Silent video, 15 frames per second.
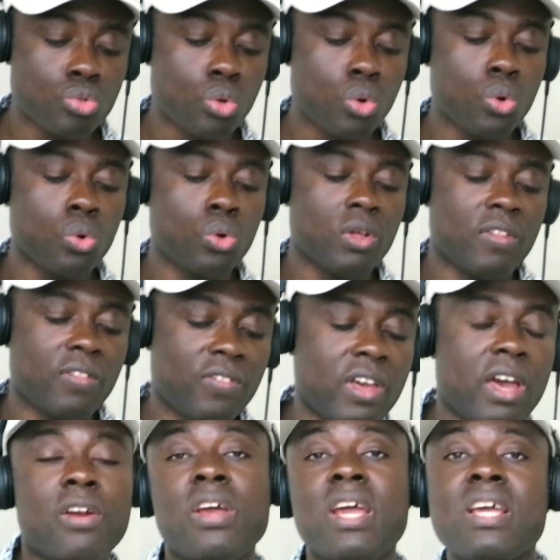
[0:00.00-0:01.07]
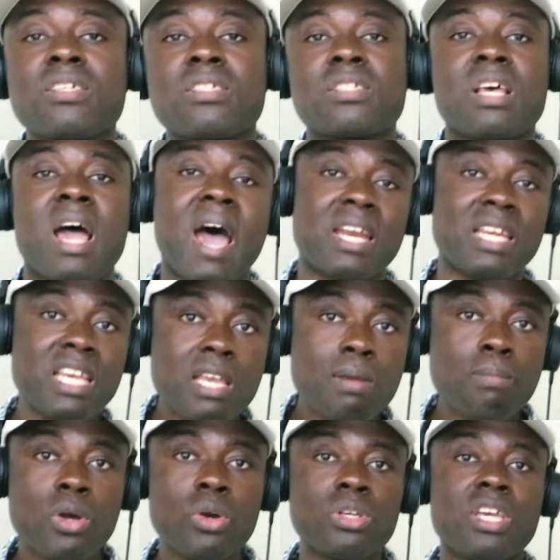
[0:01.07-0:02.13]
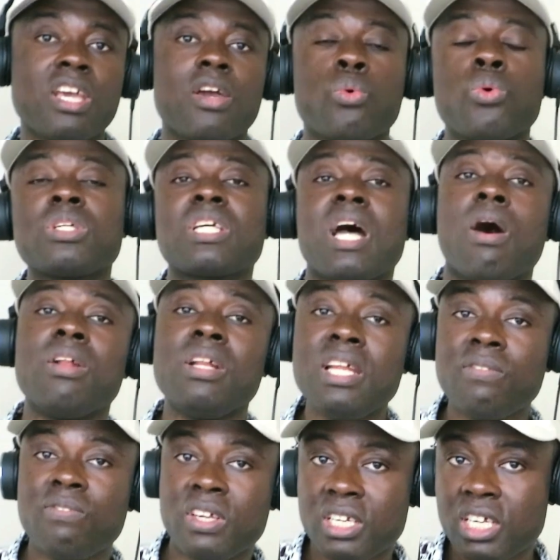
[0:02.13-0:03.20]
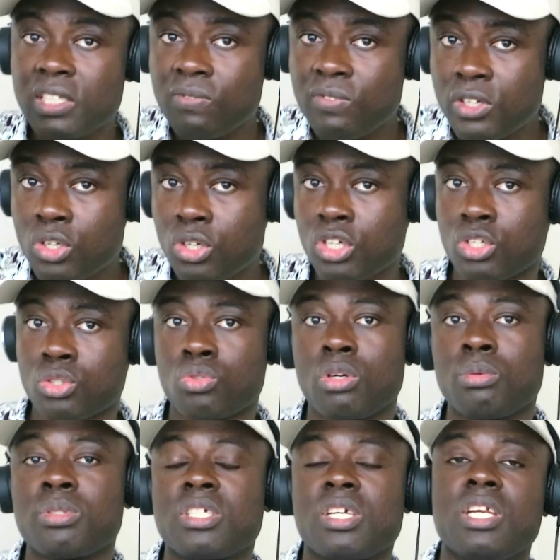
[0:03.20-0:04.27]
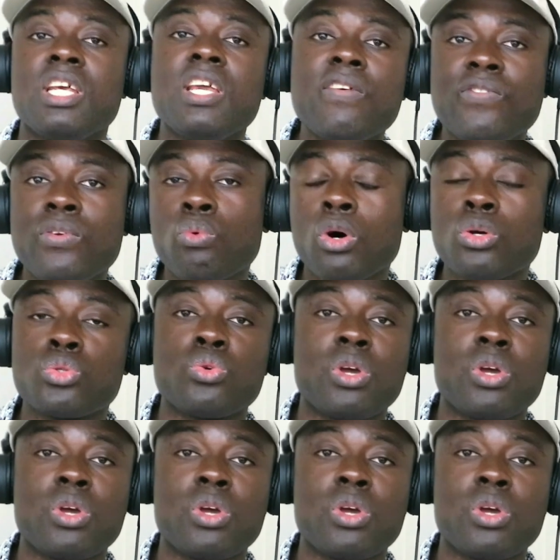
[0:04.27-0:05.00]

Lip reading: So there is an email here which I'll leave in this video description if you want